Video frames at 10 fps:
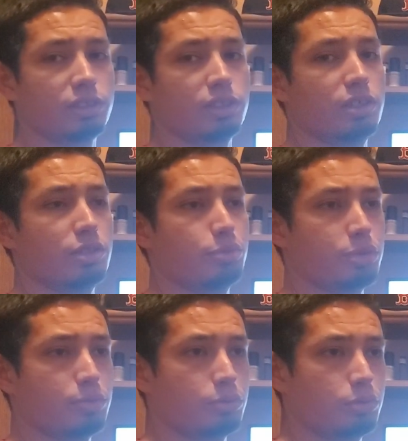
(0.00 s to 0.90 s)
The
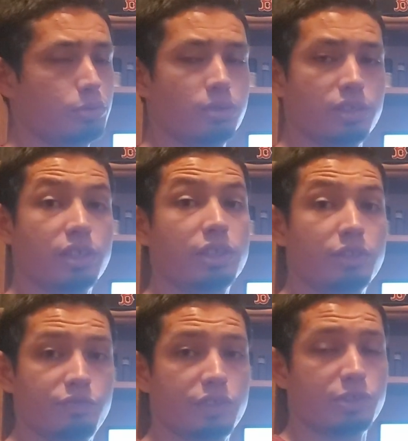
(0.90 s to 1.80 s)
people and the
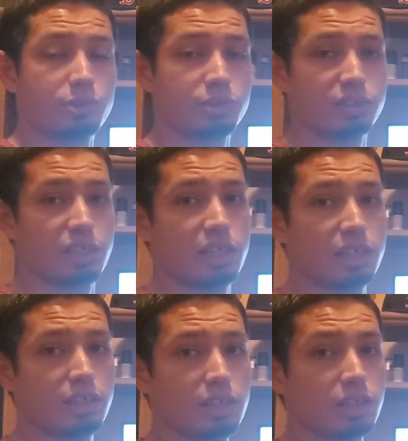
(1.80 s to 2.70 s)
individuals
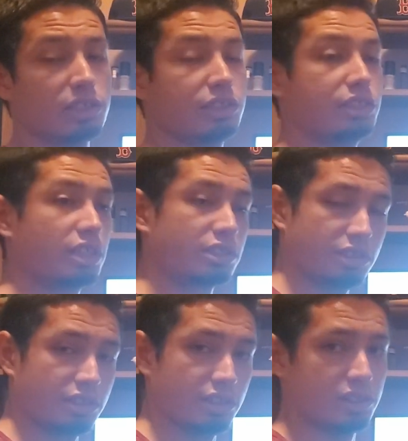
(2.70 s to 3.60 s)
that
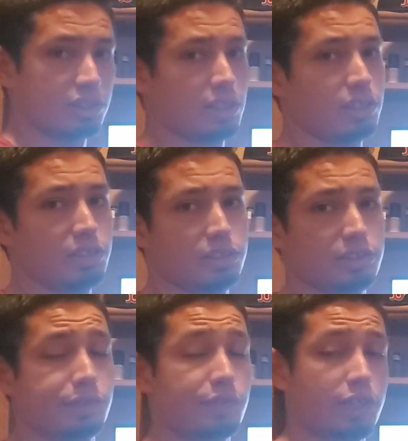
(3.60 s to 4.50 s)
conducted these studies,
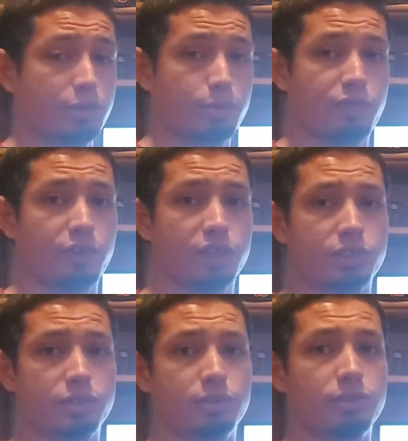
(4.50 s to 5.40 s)
they're very
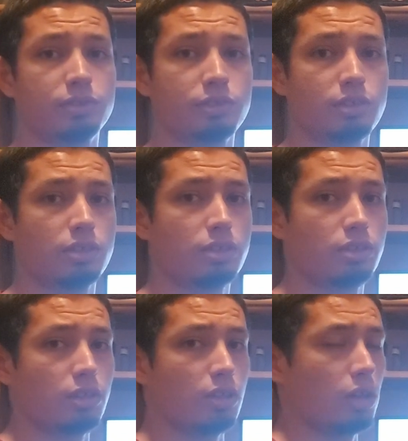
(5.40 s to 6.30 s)
professional.
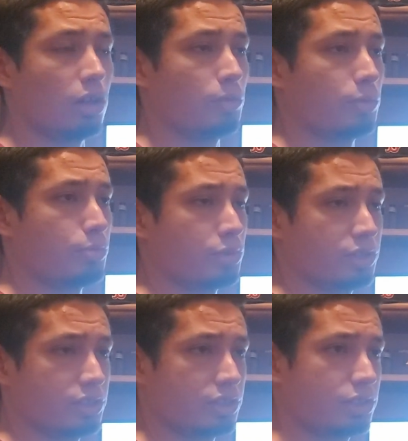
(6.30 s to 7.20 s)
The
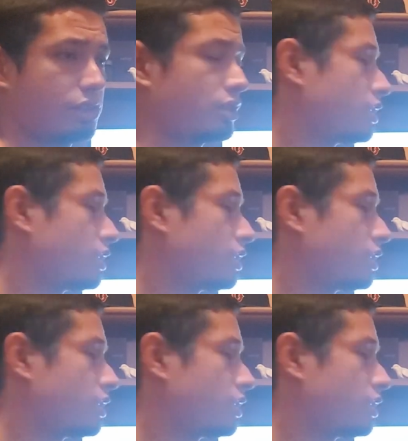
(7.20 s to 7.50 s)
British,